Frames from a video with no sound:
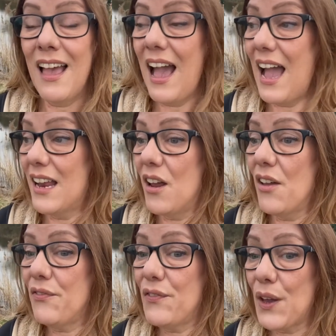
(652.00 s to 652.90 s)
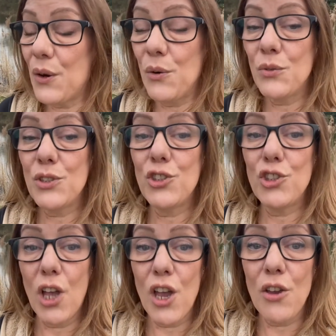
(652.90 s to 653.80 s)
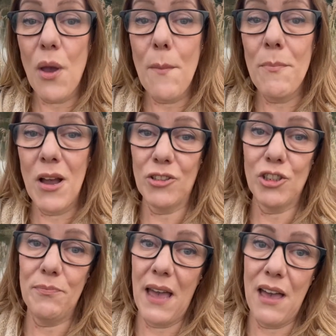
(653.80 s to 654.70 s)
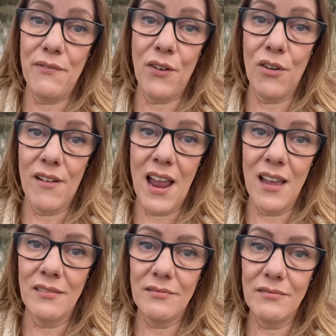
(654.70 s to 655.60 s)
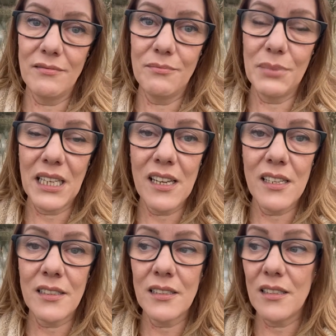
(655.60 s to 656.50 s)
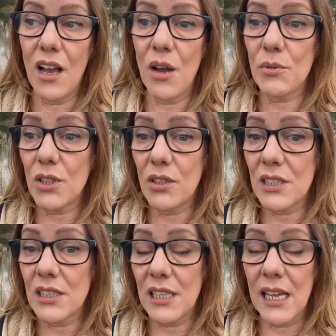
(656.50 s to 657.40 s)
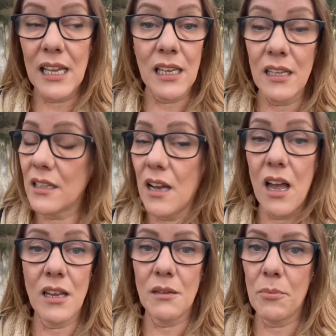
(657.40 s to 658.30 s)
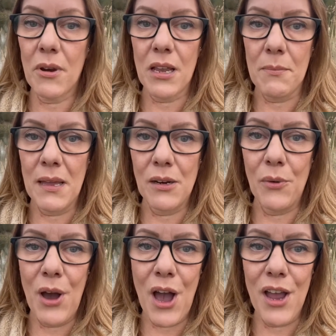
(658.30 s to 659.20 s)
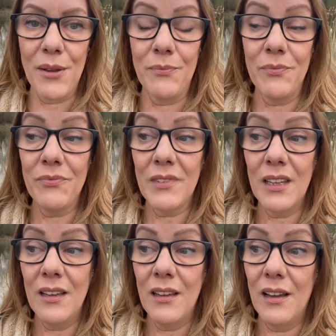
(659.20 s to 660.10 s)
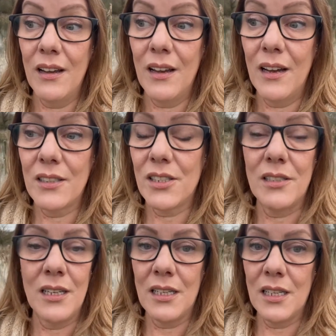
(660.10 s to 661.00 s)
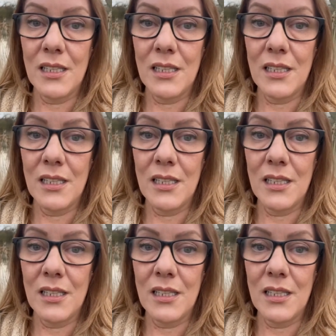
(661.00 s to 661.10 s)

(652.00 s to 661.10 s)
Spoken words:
and I feel so much better for it because I was honestly going a pretty mental at home. I just needed a